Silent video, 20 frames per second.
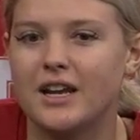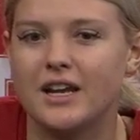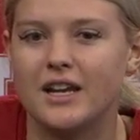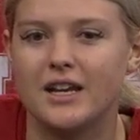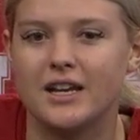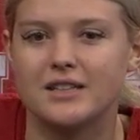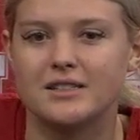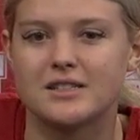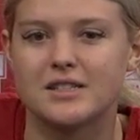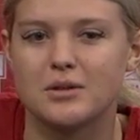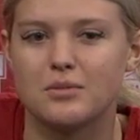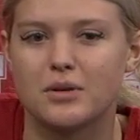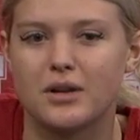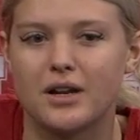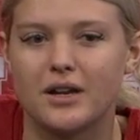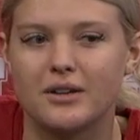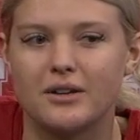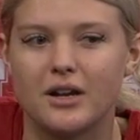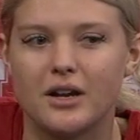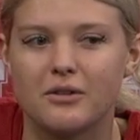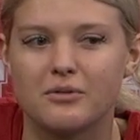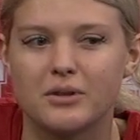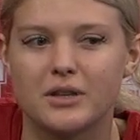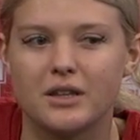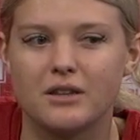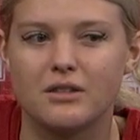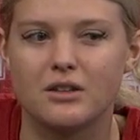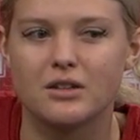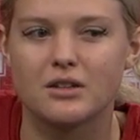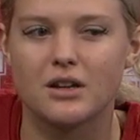and someone I
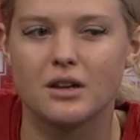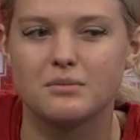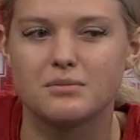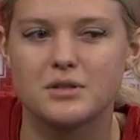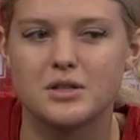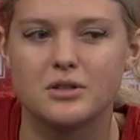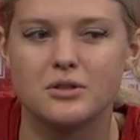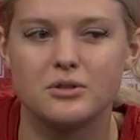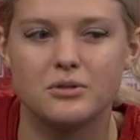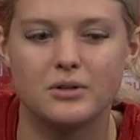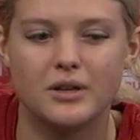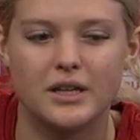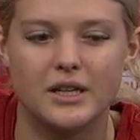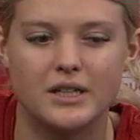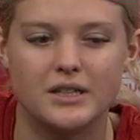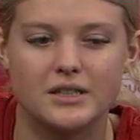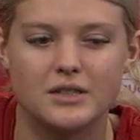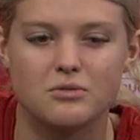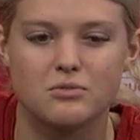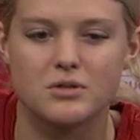really look up to and